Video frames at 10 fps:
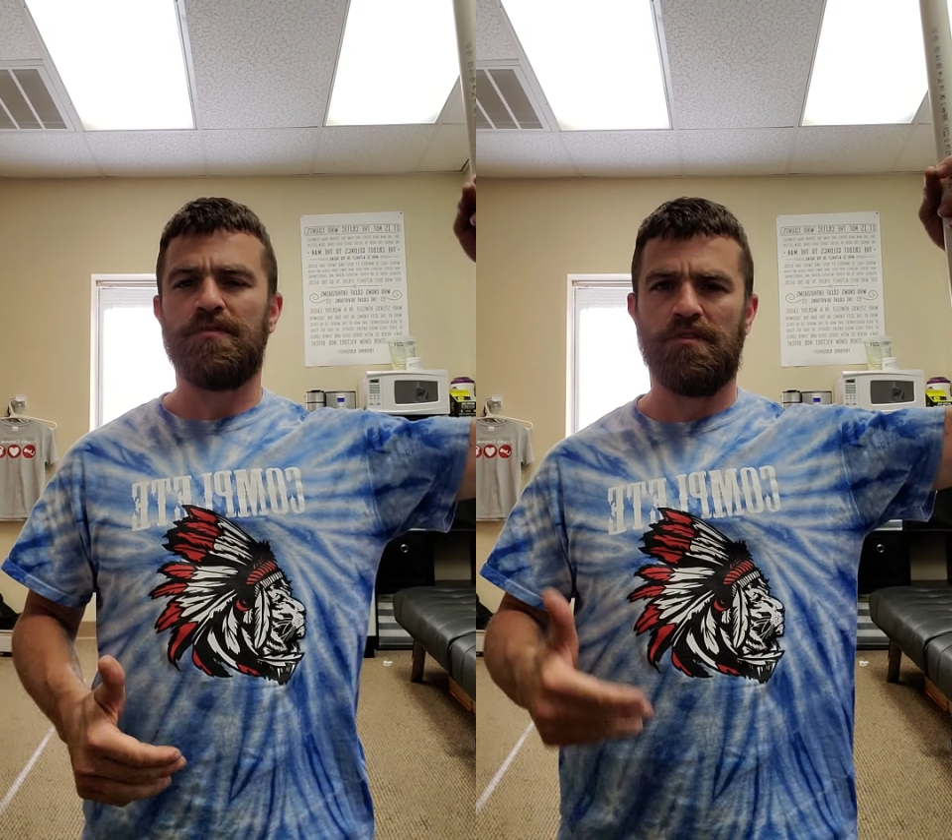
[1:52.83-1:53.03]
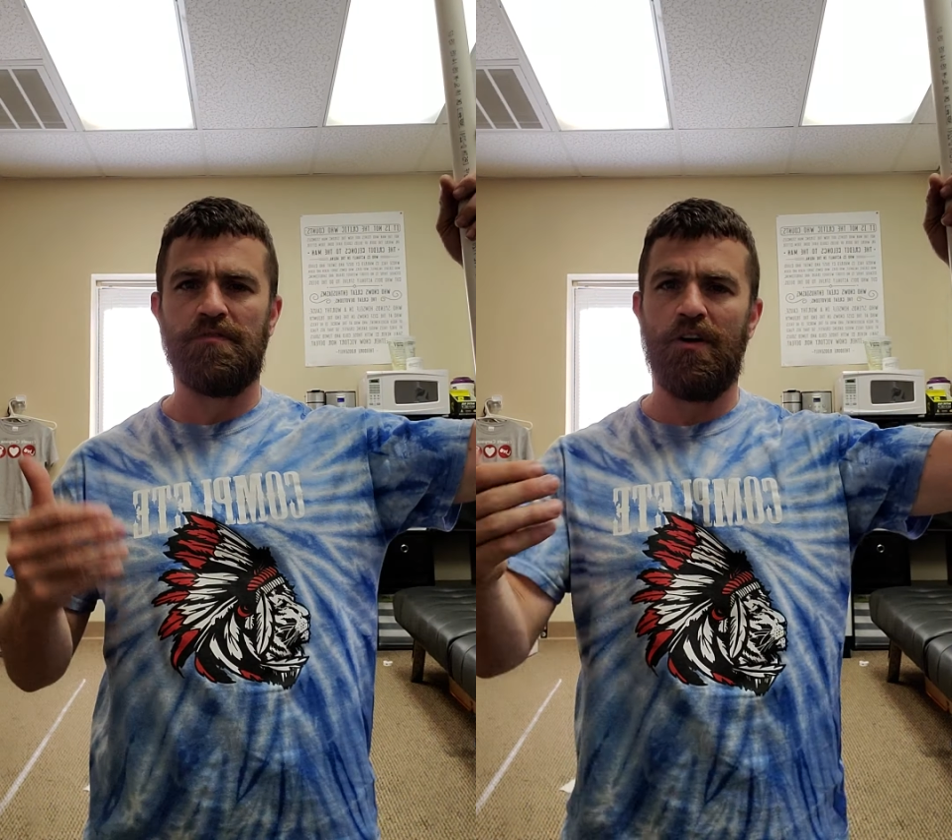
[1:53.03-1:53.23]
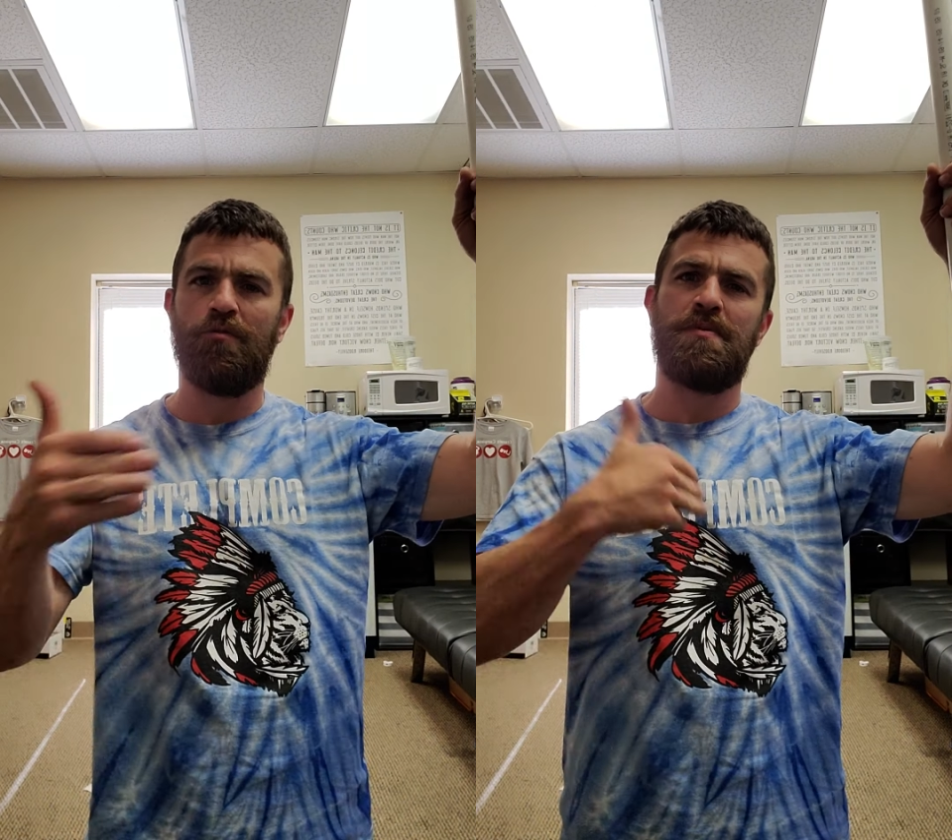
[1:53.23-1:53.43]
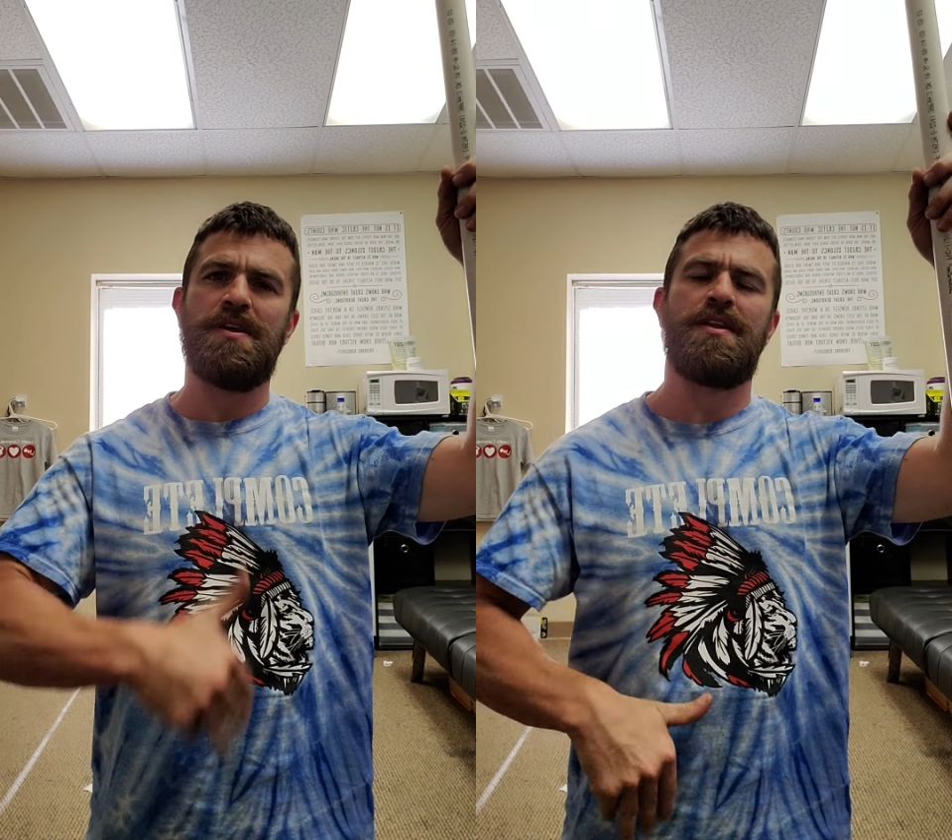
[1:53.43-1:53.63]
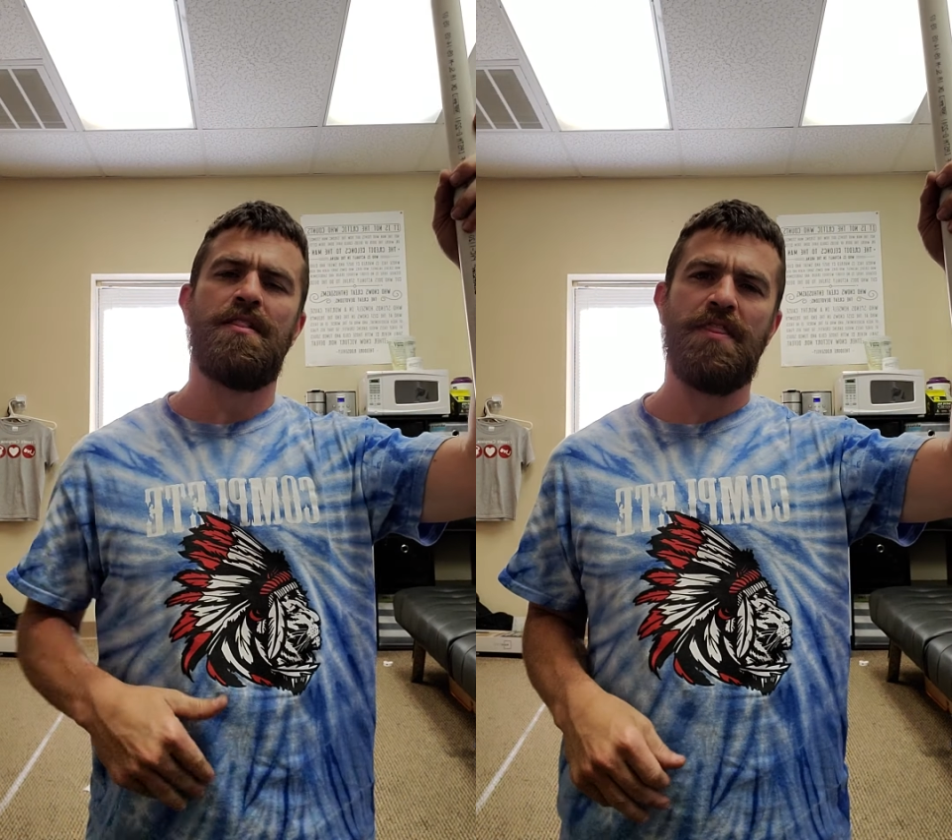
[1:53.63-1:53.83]

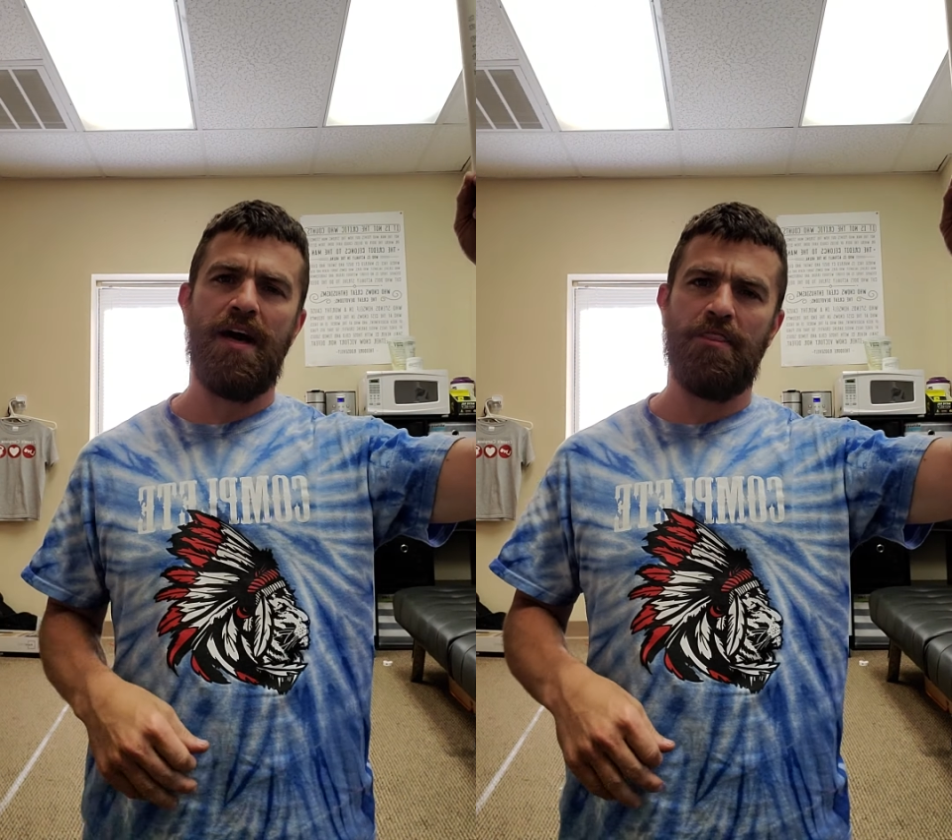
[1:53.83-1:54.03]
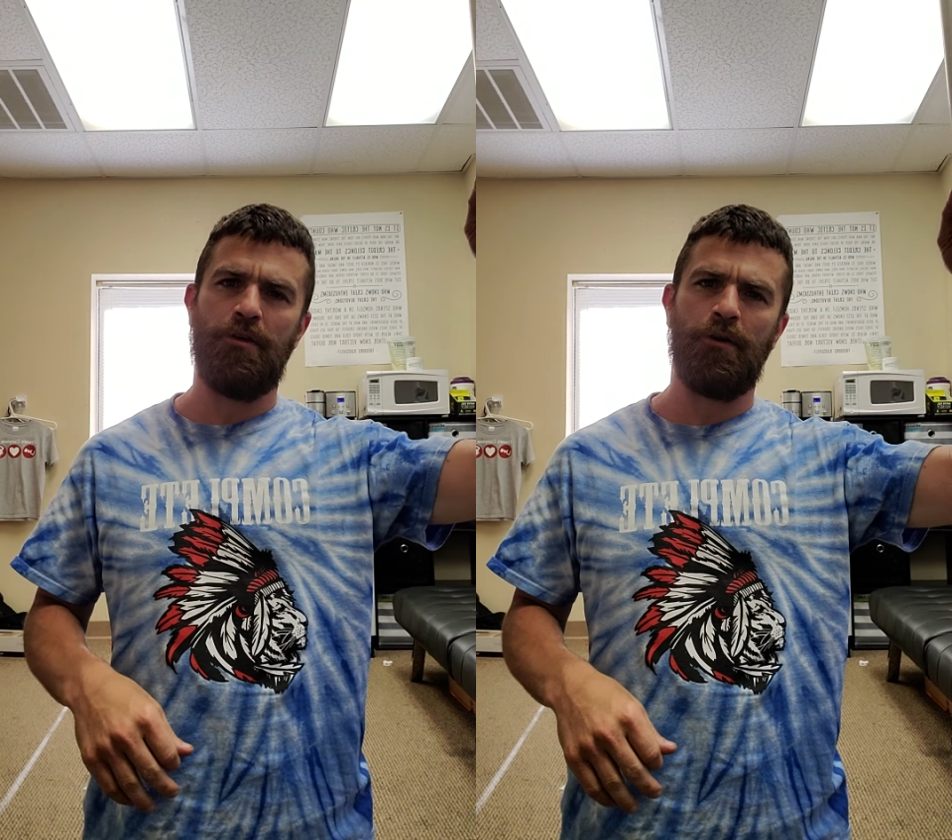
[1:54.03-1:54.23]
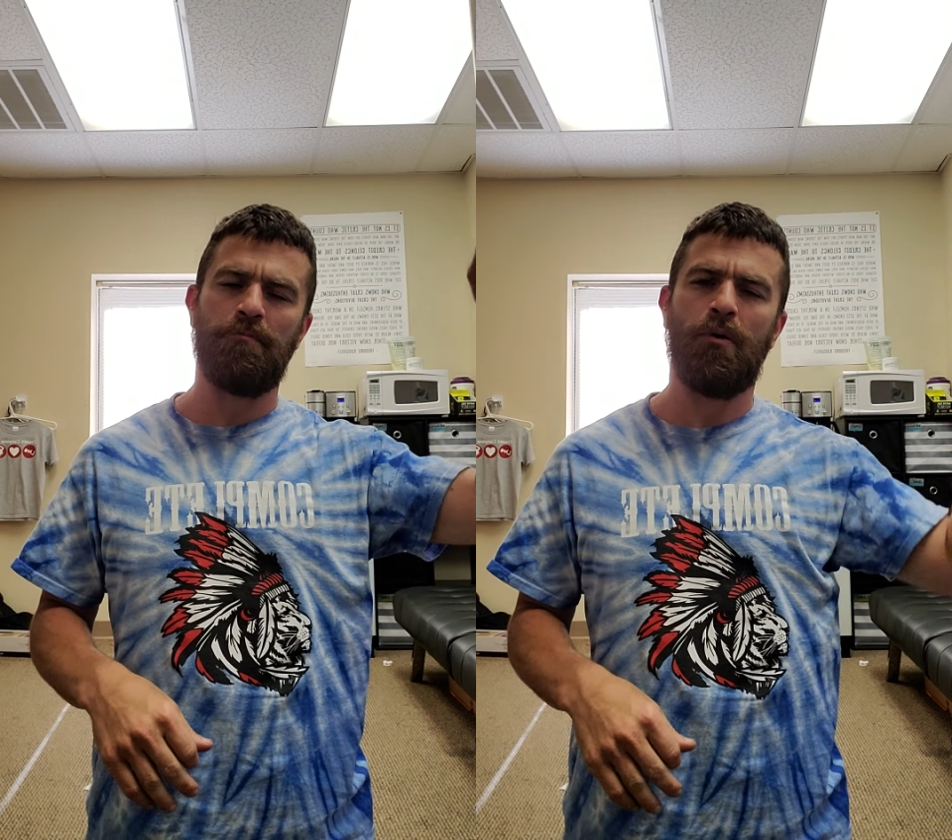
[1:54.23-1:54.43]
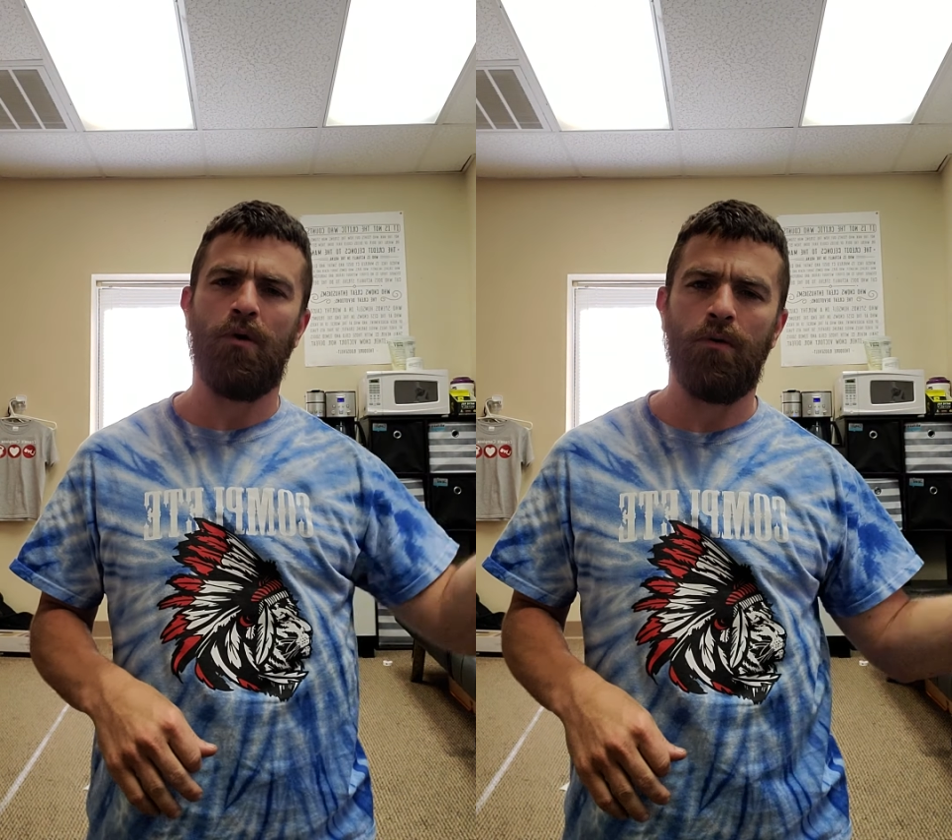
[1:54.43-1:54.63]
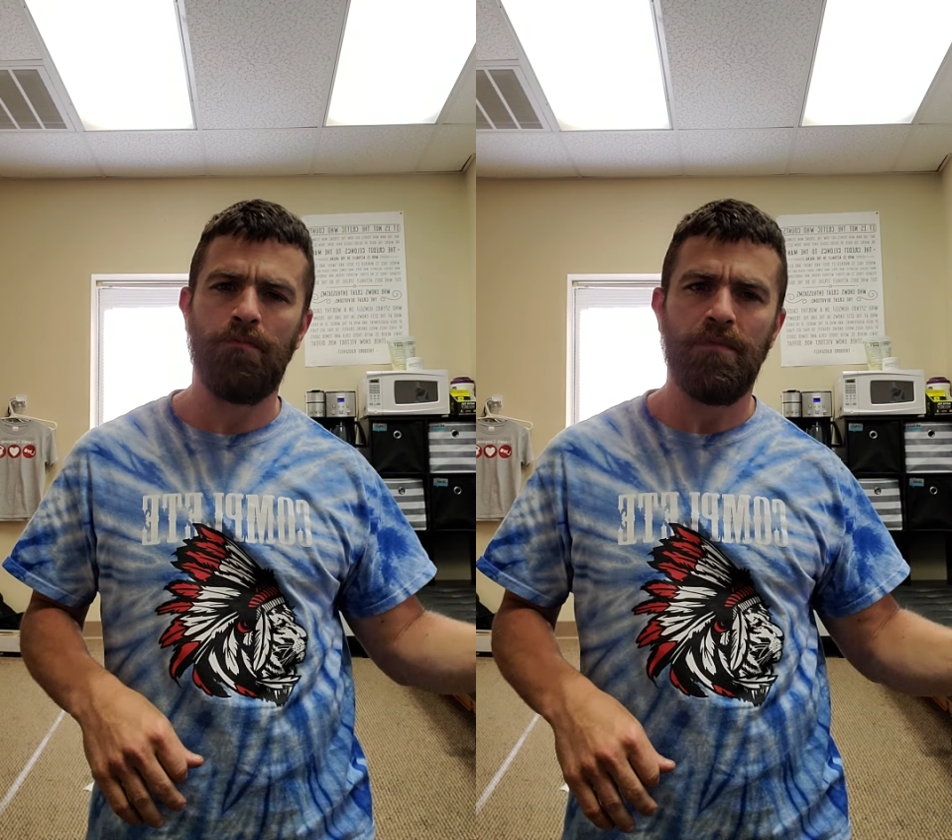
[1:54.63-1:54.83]
developing that third pull.